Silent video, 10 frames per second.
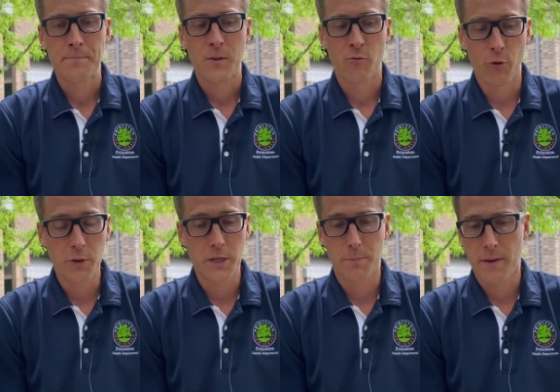
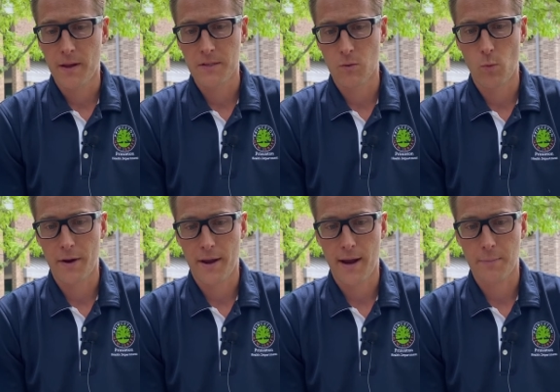really depends on what
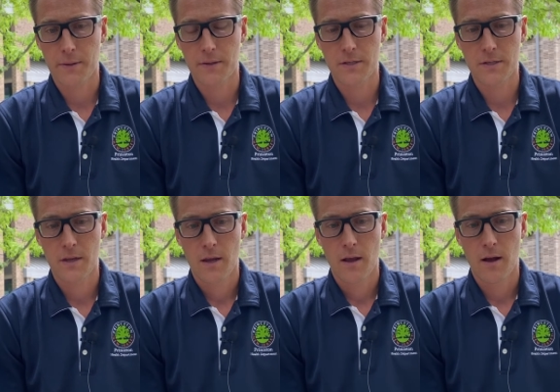happens
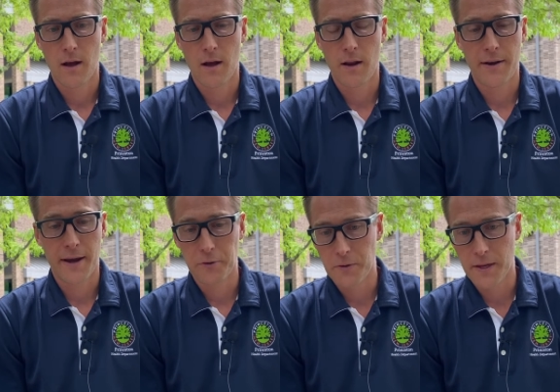
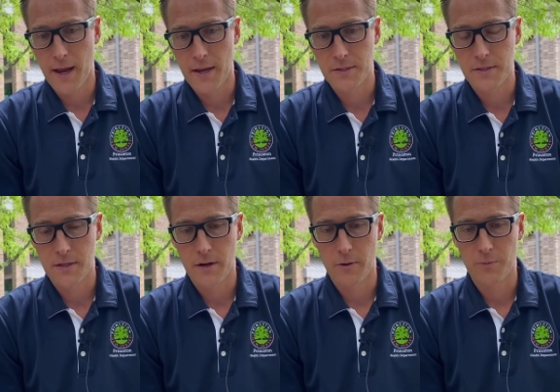not only as
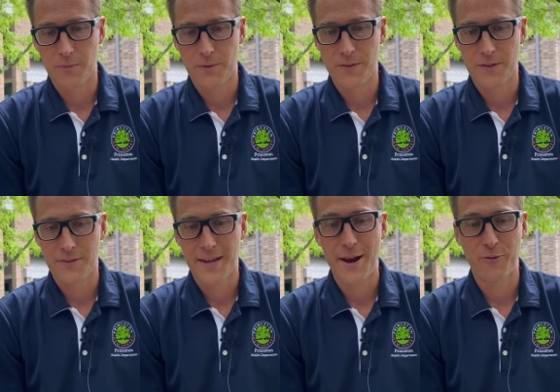the
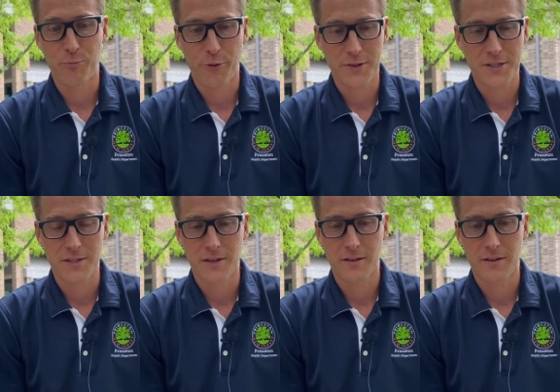town of
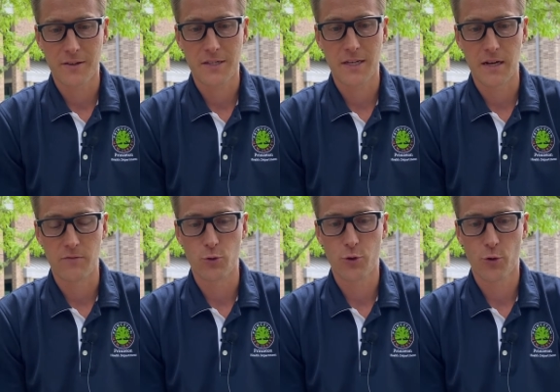Princeton and the state of
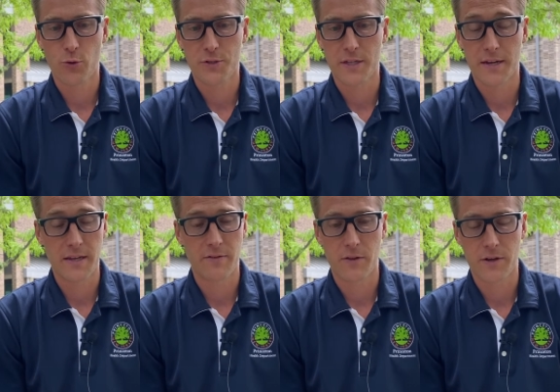New Jersey and
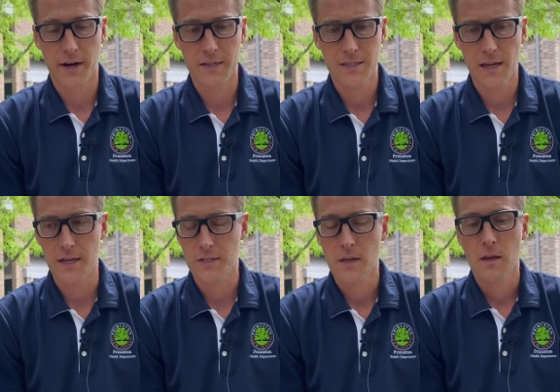even the United
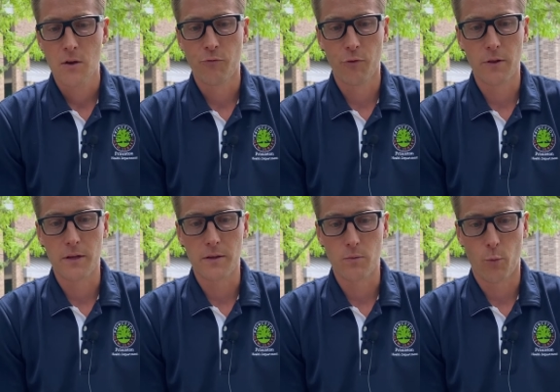States,
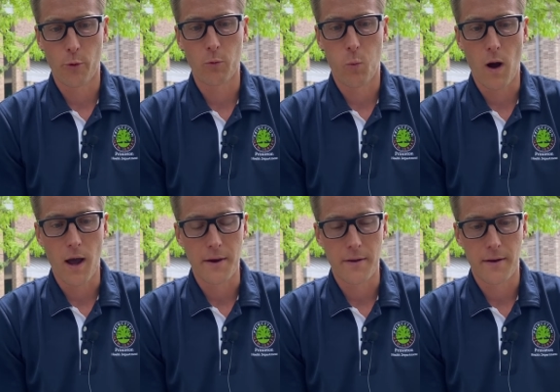really
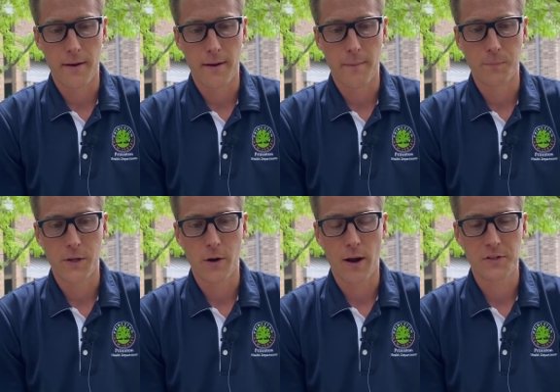worldwide.
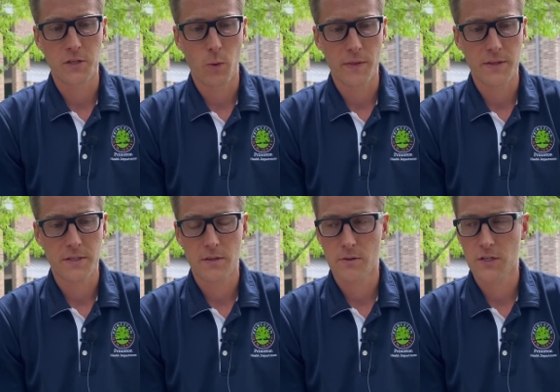Obviously when
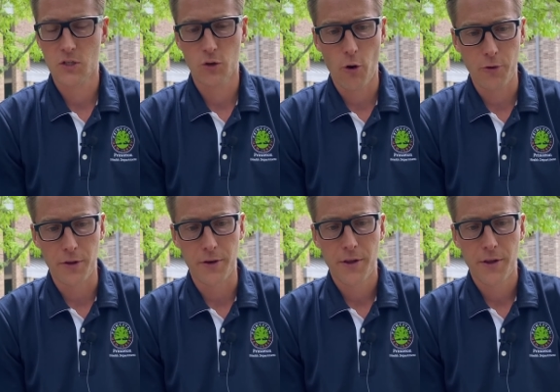this started,